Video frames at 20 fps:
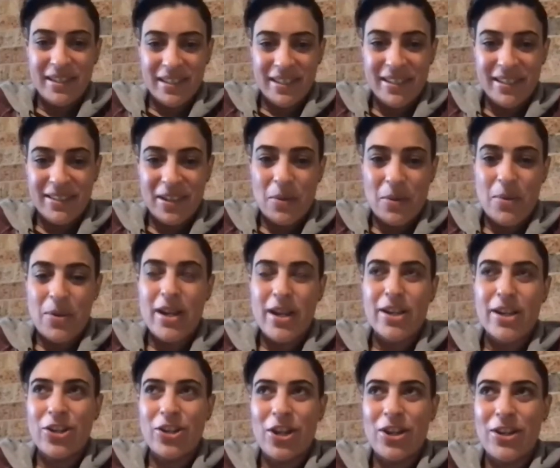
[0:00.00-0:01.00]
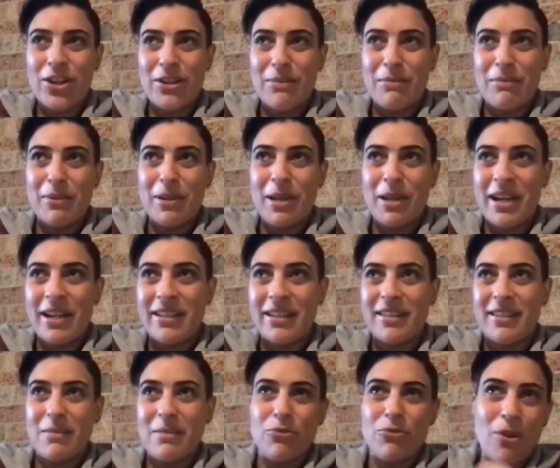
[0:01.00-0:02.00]
So when I showed them like
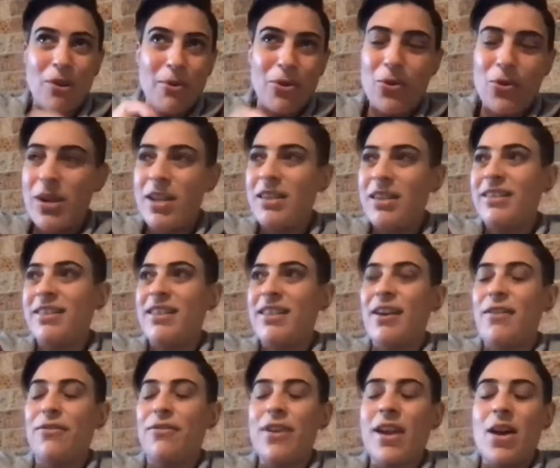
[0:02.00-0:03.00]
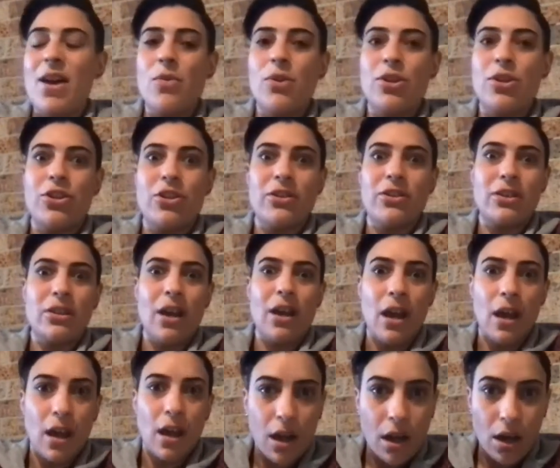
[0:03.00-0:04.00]
some Drummer Queen stuff, they were just
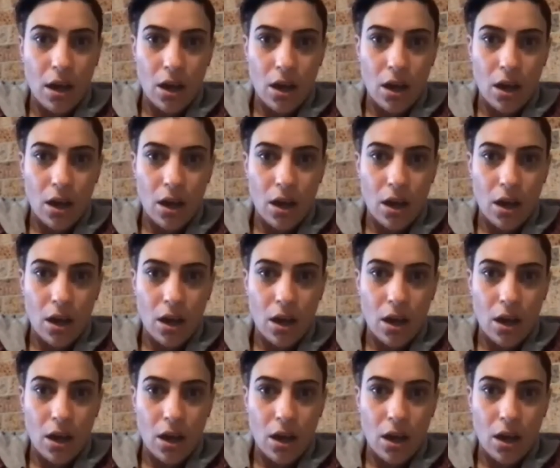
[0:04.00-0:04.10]
like,